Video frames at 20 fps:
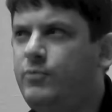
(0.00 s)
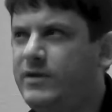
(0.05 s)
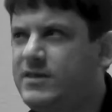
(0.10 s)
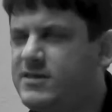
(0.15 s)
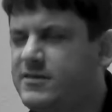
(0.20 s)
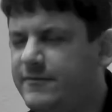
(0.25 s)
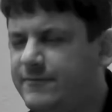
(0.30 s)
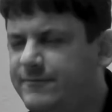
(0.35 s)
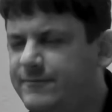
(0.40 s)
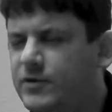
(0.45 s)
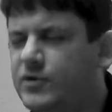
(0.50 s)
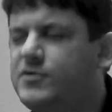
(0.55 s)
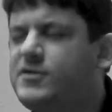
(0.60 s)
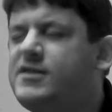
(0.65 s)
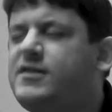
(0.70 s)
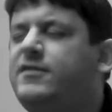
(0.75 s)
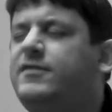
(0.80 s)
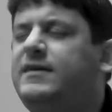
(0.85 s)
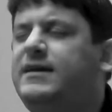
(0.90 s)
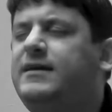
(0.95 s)
what's the
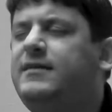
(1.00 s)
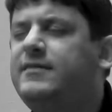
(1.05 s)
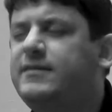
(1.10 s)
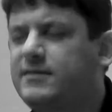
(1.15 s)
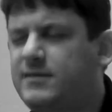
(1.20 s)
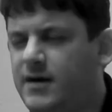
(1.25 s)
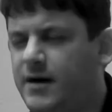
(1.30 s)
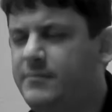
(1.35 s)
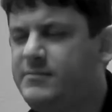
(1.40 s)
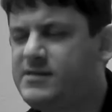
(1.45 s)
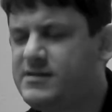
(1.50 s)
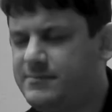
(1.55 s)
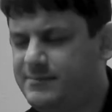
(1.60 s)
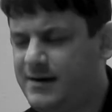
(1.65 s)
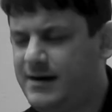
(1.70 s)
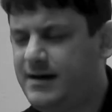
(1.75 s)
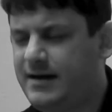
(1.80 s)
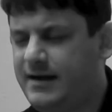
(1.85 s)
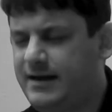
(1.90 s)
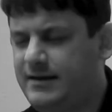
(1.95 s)
first thing that comes to
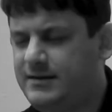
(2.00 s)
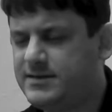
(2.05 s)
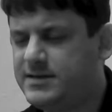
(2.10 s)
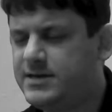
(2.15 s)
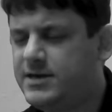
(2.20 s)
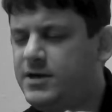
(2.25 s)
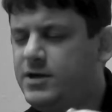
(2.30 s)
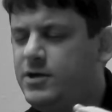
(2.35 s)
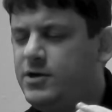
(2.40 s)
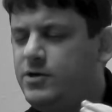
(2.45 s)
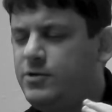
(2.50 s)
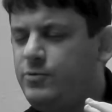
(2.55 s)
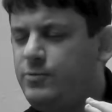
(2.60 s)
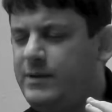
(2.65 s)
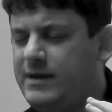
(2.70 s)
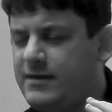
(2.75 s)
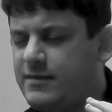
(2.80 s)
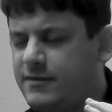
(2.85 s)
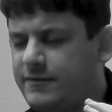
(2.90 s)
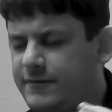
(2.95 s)
mind
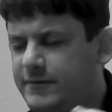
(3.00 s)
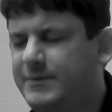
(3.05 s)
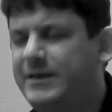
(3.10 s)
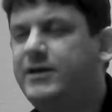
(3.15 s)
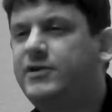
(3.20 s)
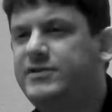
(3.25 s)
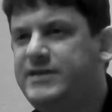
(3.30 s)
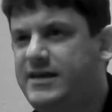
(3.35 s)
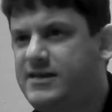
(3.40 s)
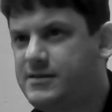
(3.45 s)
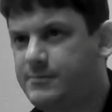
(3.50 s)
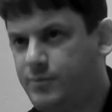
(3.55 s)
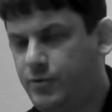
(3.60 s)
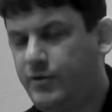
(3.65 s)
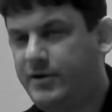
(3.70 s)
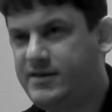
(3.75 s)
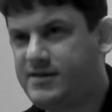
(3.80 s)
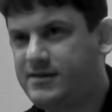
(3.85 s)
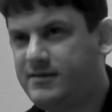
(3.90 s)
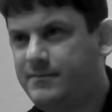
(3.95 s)
with Familiar Taste of
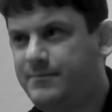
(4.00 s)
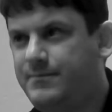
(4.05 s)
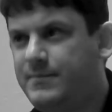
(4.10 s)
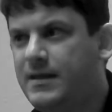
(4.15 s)
Poison?